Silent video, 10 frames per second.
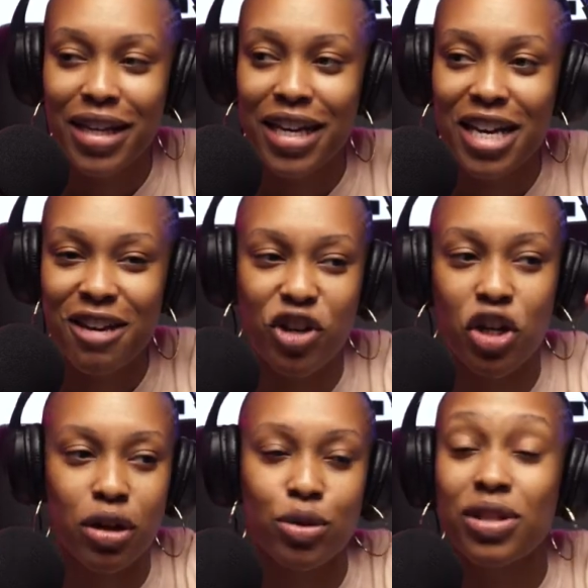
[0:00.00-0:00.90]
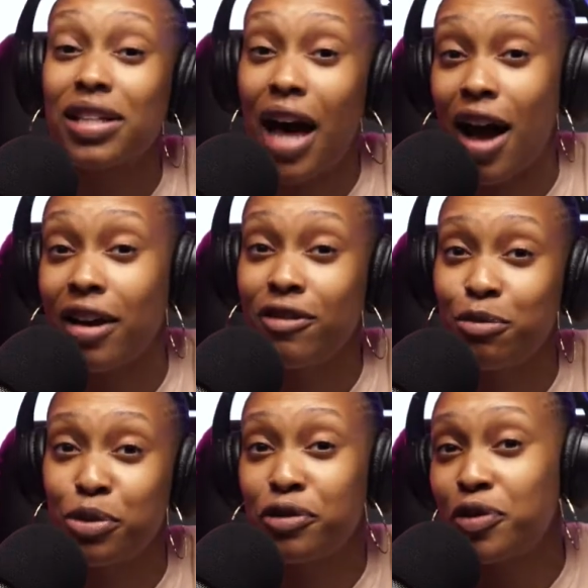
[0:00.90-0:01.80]
if it goes live
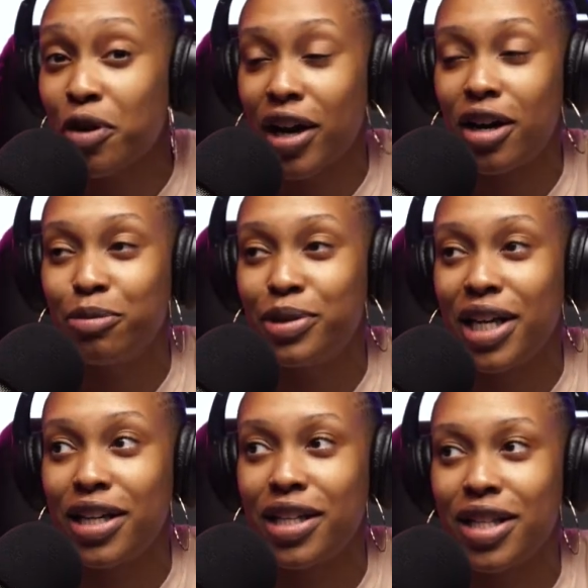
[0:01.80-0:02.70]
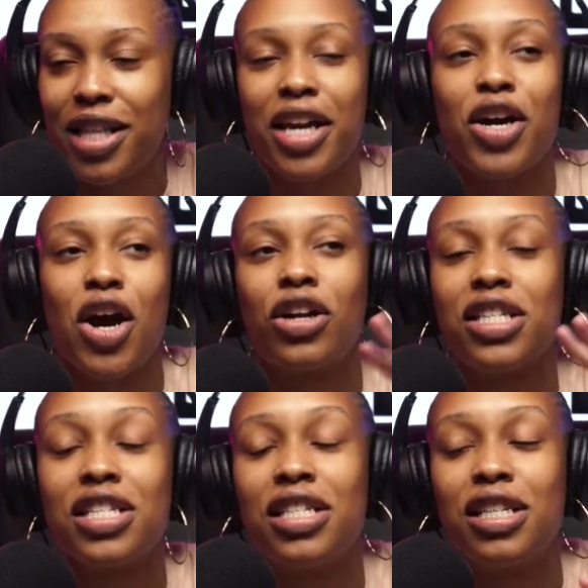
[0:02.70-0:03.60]
before I update it, there are
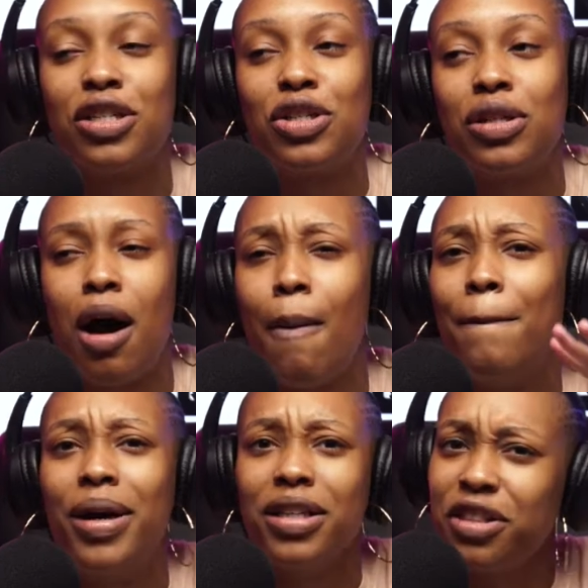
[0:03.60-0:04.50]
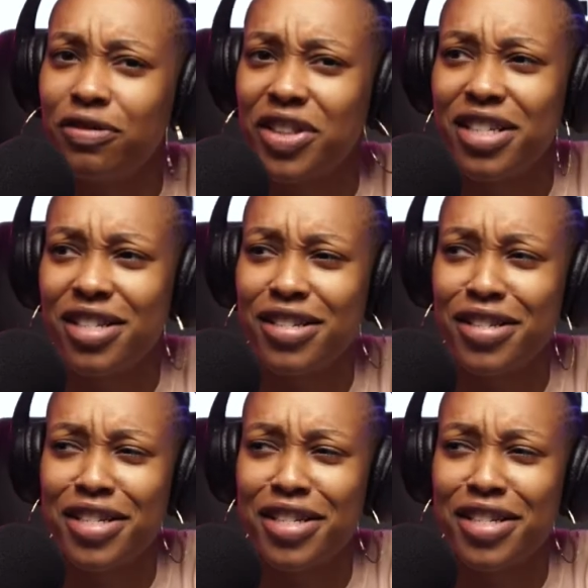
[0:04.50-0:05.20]
still a bunch of listens,